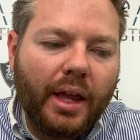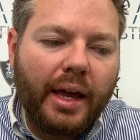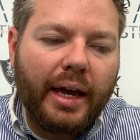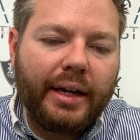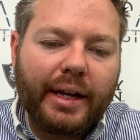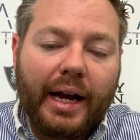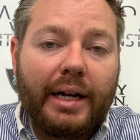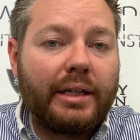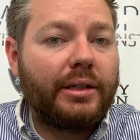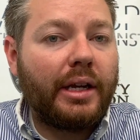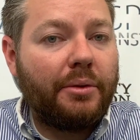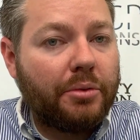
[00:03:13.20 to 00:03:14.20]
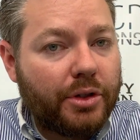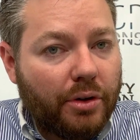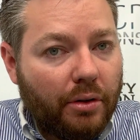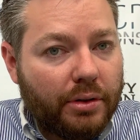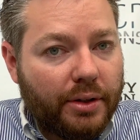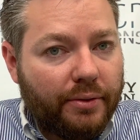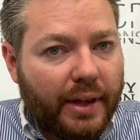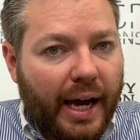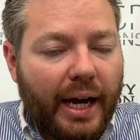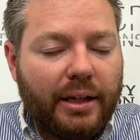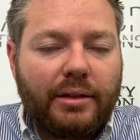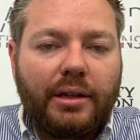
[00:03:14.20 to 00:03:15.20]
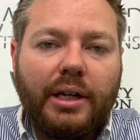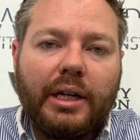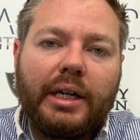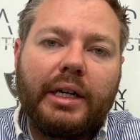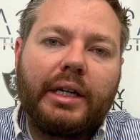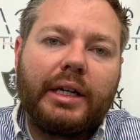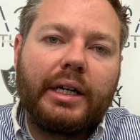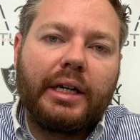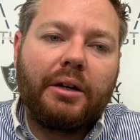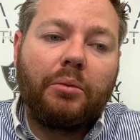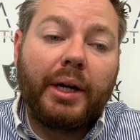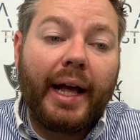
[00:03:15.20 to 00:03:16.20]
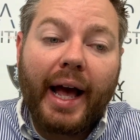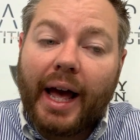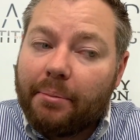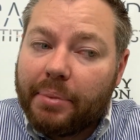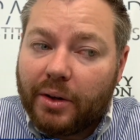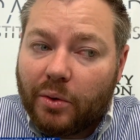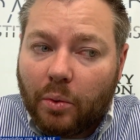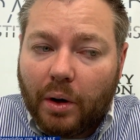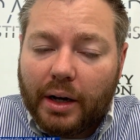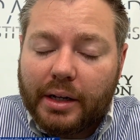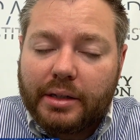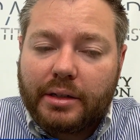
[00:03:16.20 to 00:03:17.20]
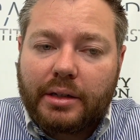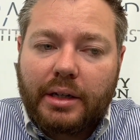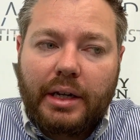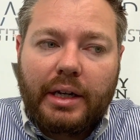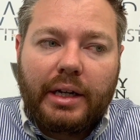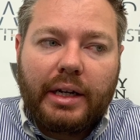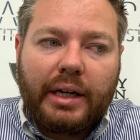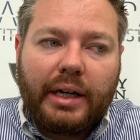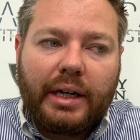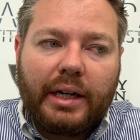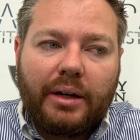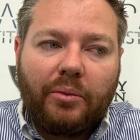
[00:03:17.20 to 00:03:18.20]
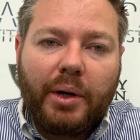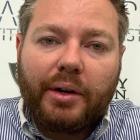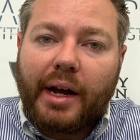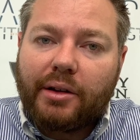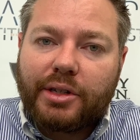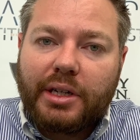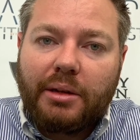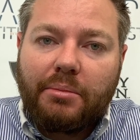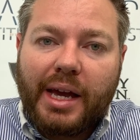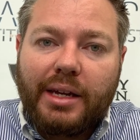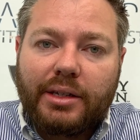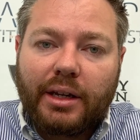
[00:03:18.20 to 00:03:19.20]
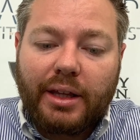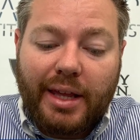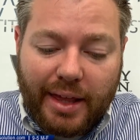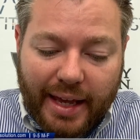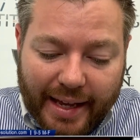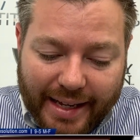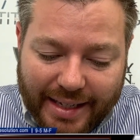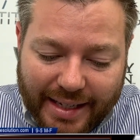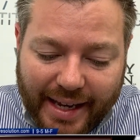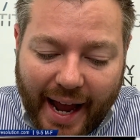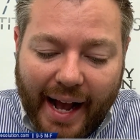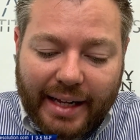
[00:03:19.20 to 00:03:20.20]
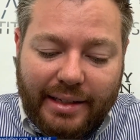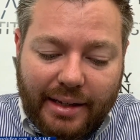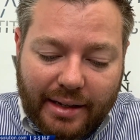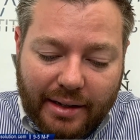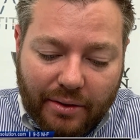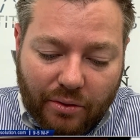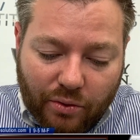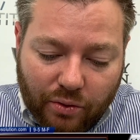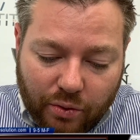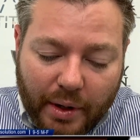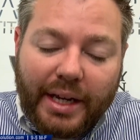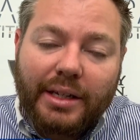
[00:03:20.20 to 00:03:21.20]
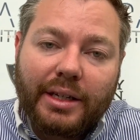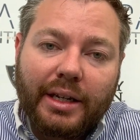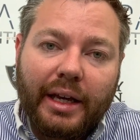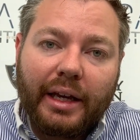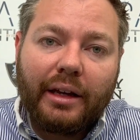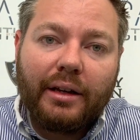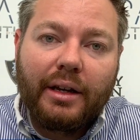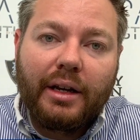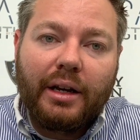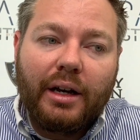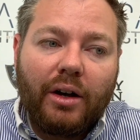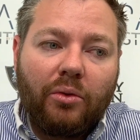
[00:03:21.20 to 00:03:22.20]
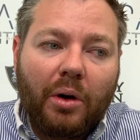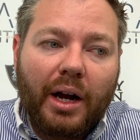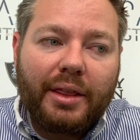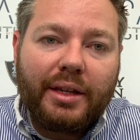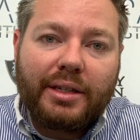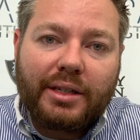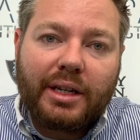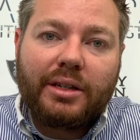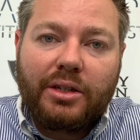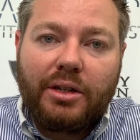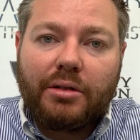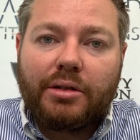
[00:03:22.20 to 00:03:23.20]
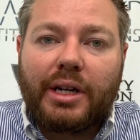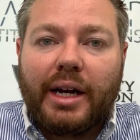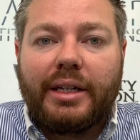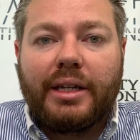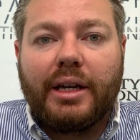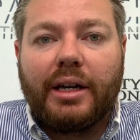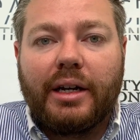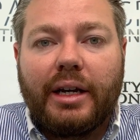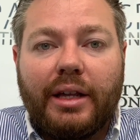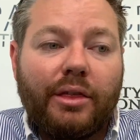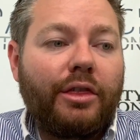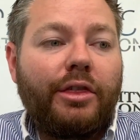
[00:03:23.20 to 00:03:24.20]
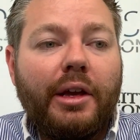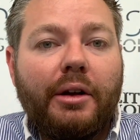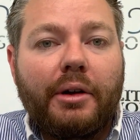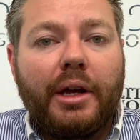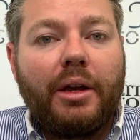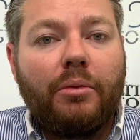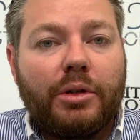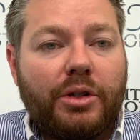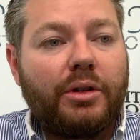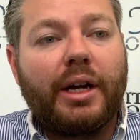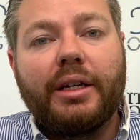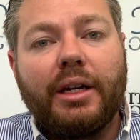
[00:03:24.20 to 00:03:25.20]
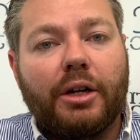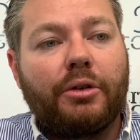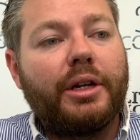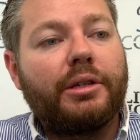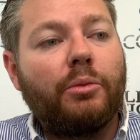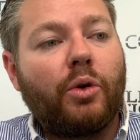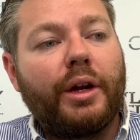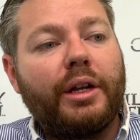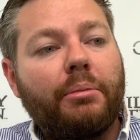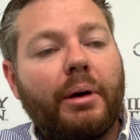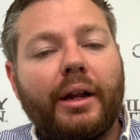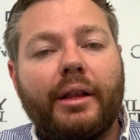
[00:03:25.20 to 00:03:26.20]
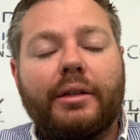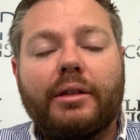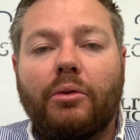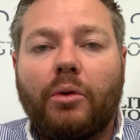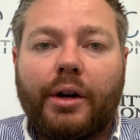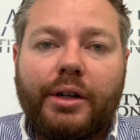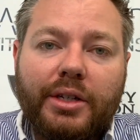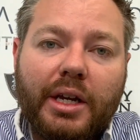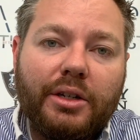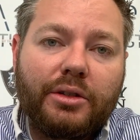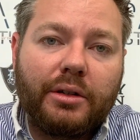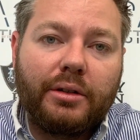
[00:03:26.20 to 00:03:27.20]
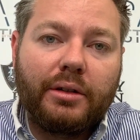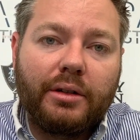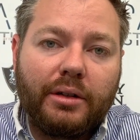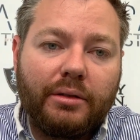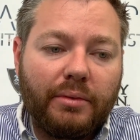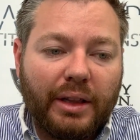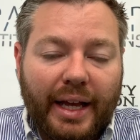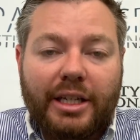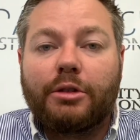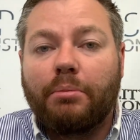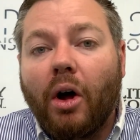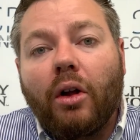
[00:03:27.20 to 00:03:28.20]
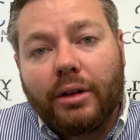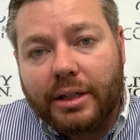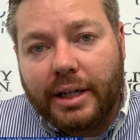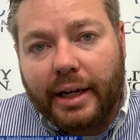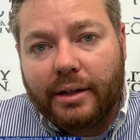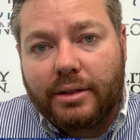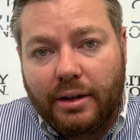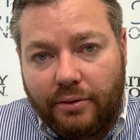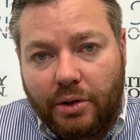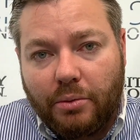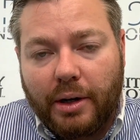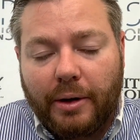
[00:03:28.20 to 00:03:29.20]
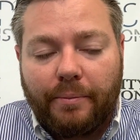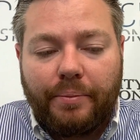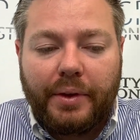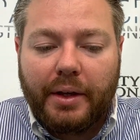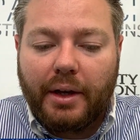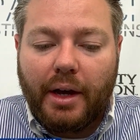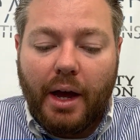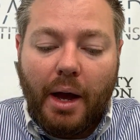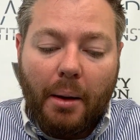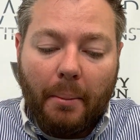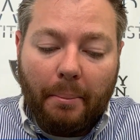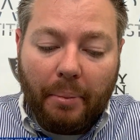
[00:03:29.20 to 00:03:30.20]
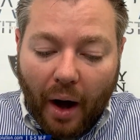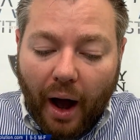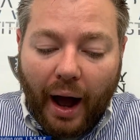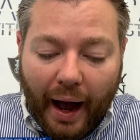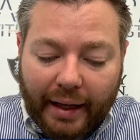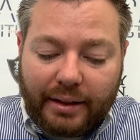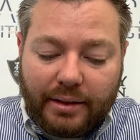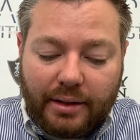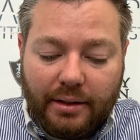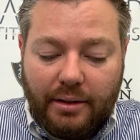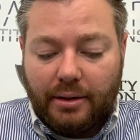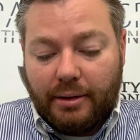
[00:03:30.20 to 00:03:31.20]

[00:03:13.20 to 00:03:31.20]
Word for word: And as a result of that, uh, what happened was uh, we are now seeing basically the exact reasoning of why this six years idea, in theory, was a good idea. It creates a more independent organization, less politics, if you will. But